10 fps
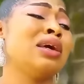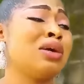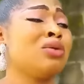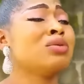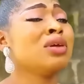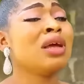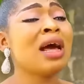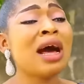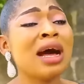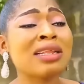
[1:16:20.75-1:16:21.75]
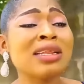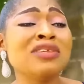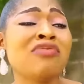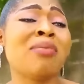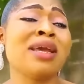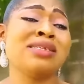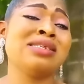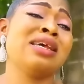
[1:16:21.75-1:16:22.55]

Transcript: At least for my sake.